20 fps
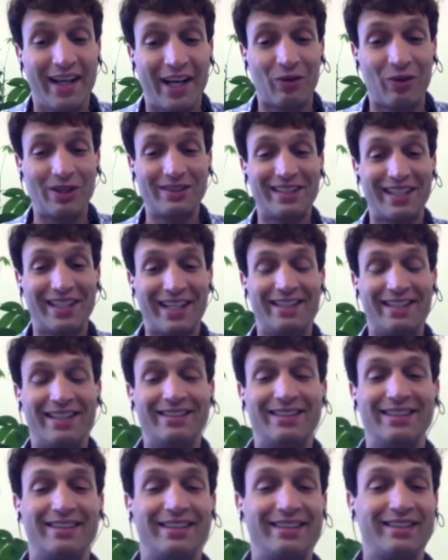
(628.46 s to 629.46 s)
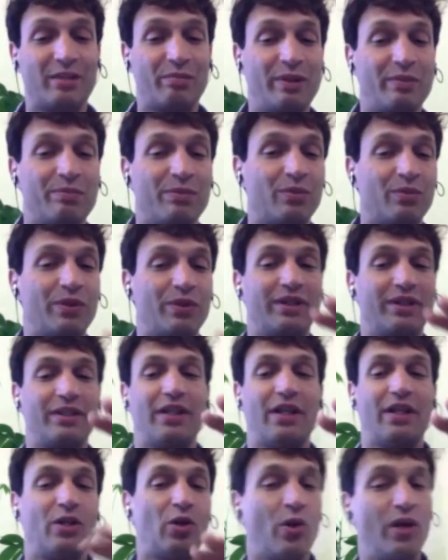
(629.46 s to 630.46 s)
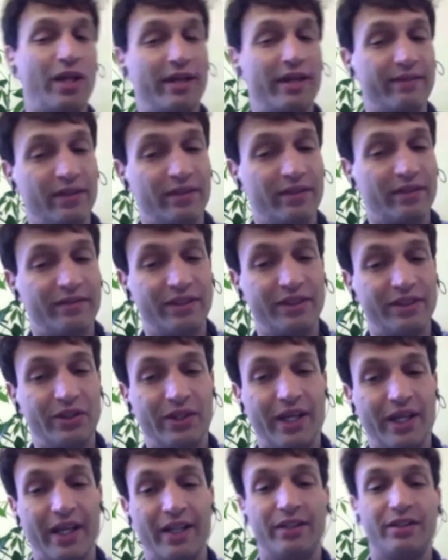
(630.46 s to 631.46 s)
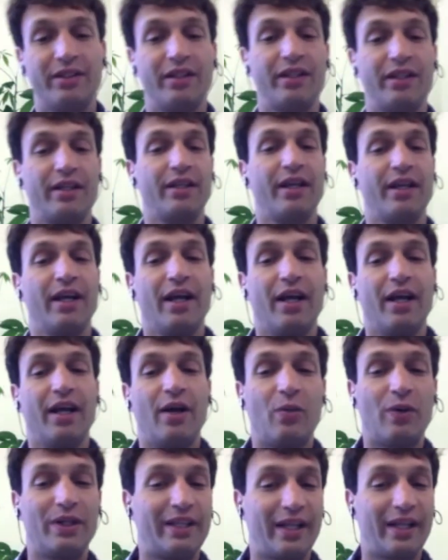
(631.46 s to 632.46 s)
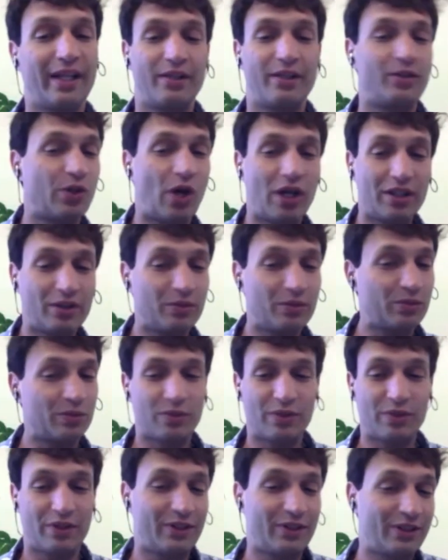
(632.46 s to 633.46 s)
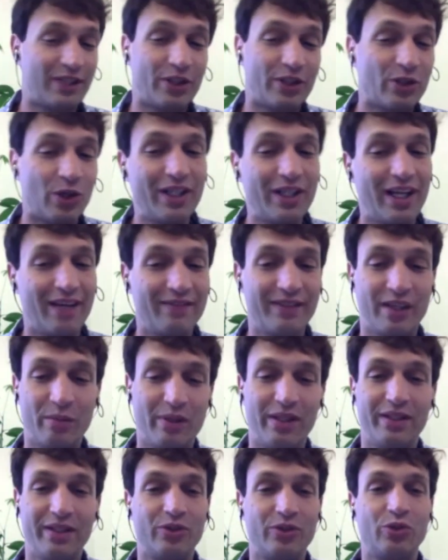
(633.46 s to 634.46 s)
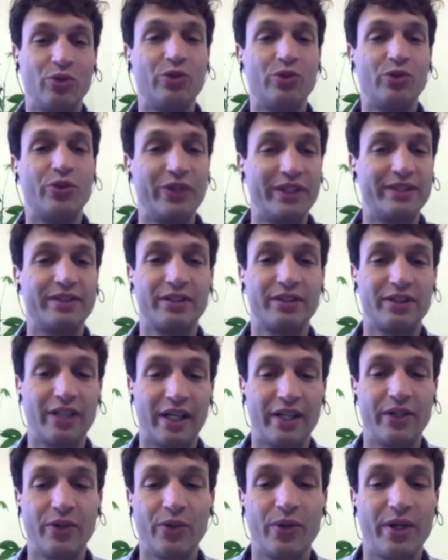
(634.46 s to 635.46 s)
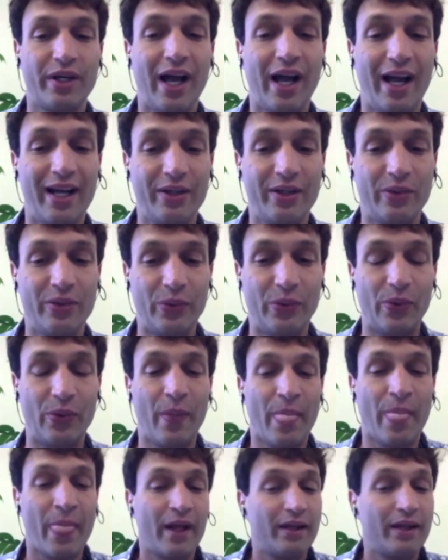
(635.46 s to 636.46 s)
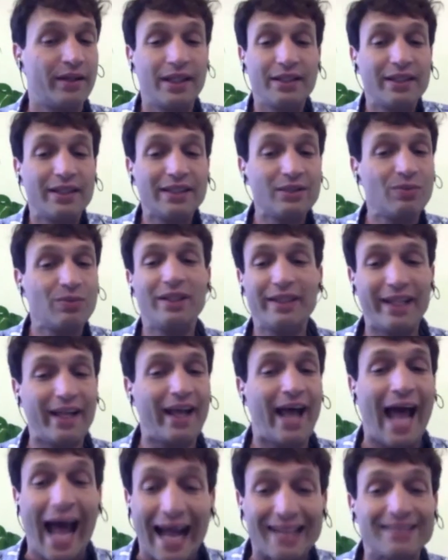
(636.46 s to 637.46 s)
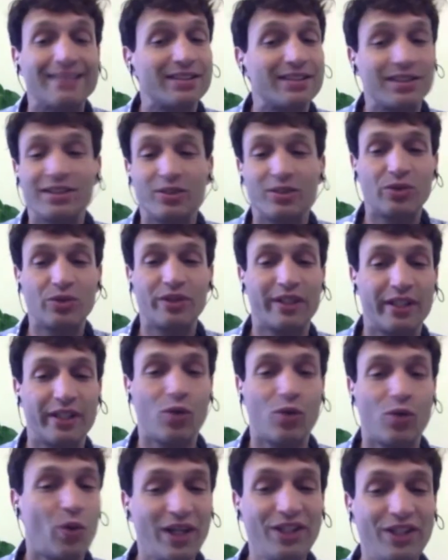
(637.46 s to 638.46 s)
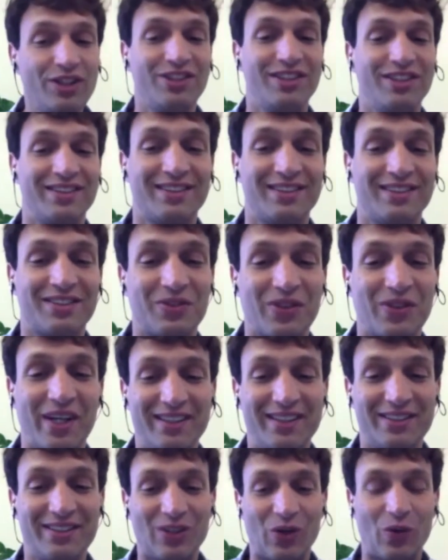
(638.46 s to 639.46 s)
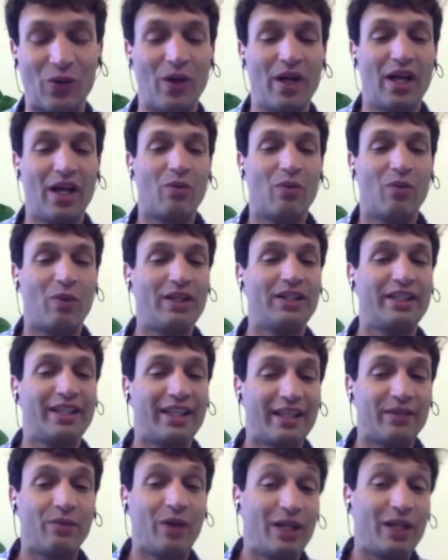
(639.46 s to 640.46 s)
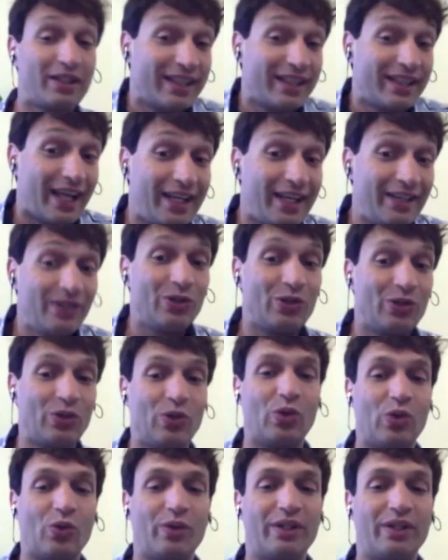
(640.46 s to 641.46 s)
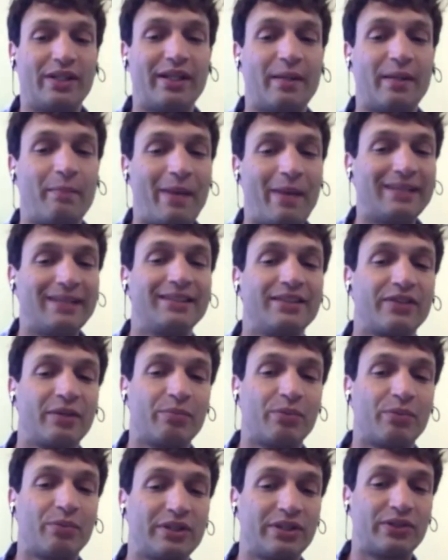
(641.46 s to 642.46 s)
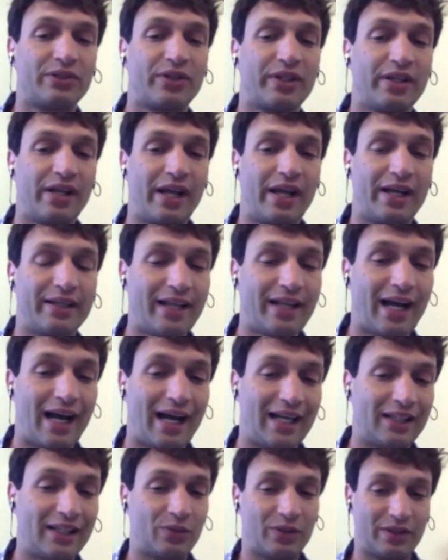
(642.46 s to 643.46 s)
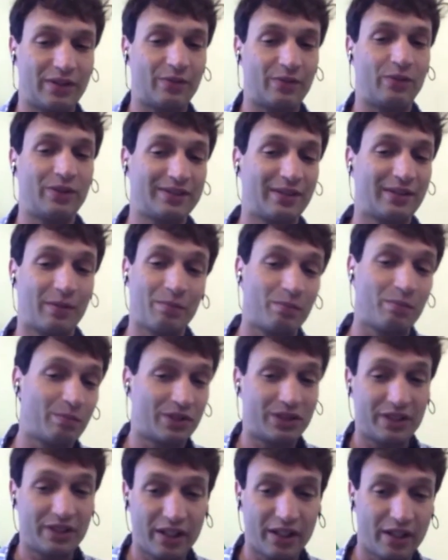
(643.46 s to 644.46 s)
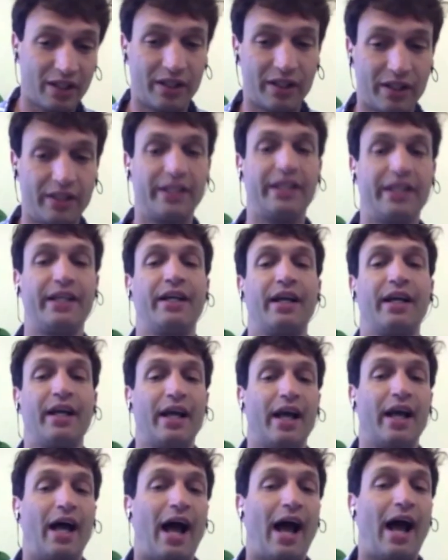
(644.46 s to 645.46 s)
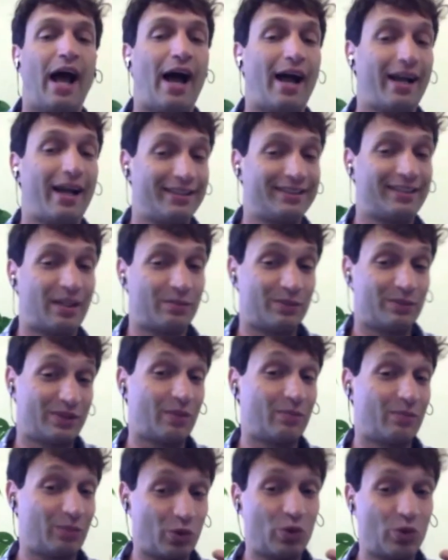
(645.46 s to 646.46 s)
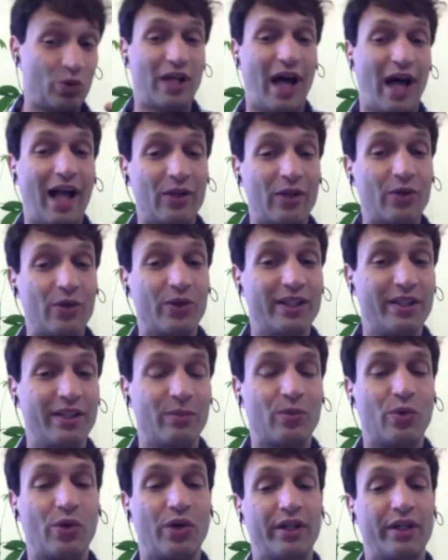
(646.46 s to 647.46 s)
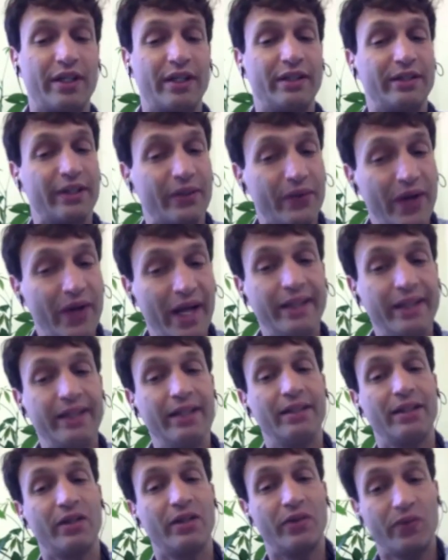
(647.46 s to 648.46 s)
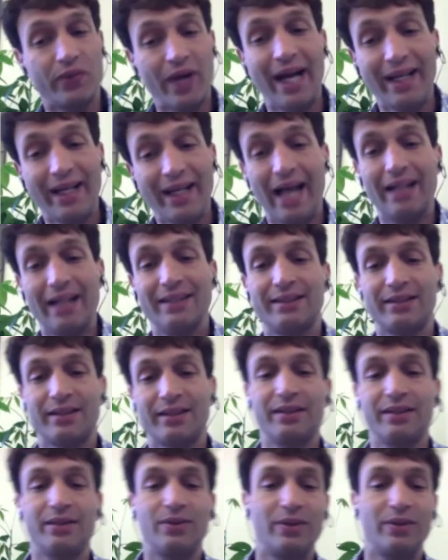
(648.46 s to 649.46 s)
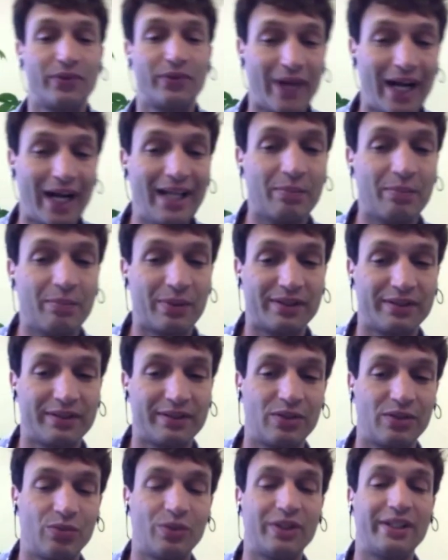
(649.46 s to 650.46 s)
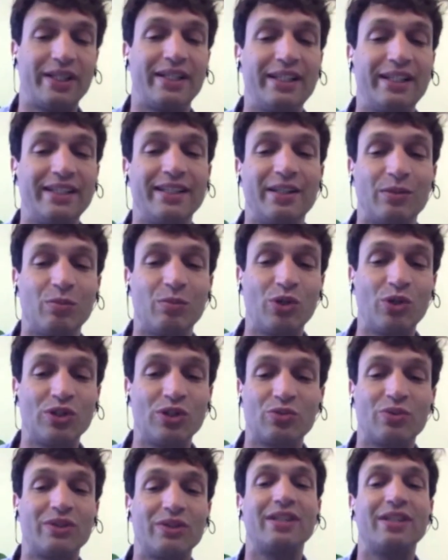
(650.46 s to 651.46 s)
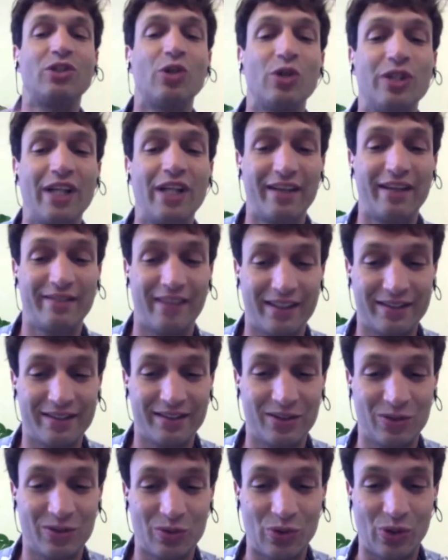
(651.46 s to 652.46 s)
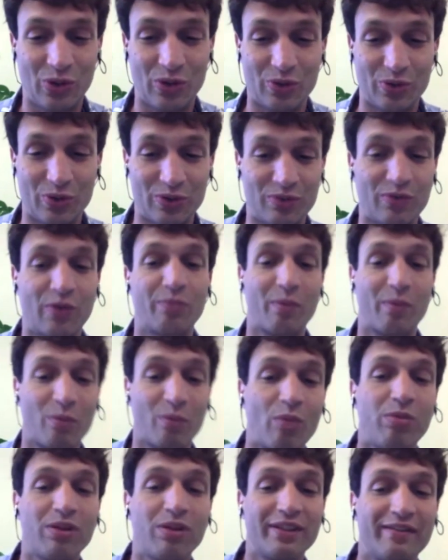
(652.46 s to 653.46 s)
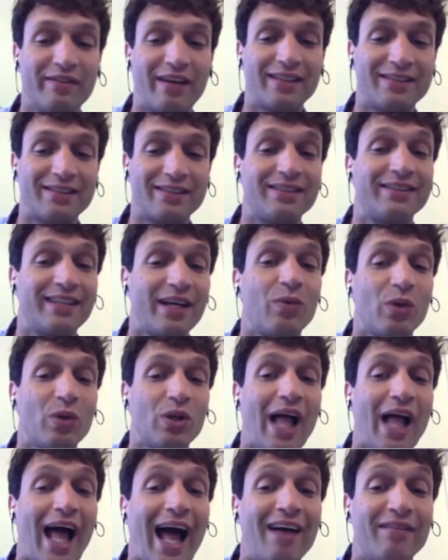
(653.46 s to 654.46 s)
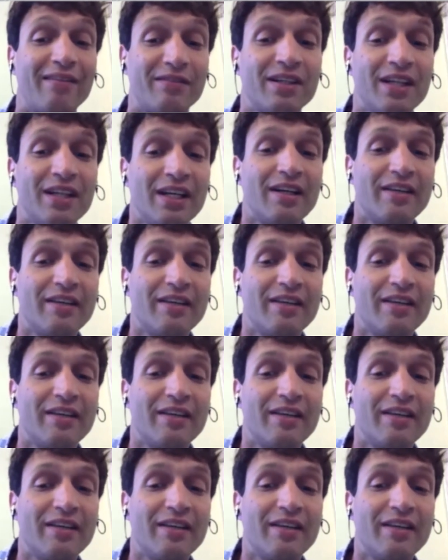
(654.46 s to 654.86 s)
And once again, this is mm-hmm. these are people with low level of education, where they not they don't have the ability to do research like you and I do, they just want answers to their questions, right? So what what can you do with an amazing repository like that, with with some machine learning uh, and some some good algorithm work in directing the right answer to the right person when they need it most, when they don't have access to doctors from a mobile device that they will have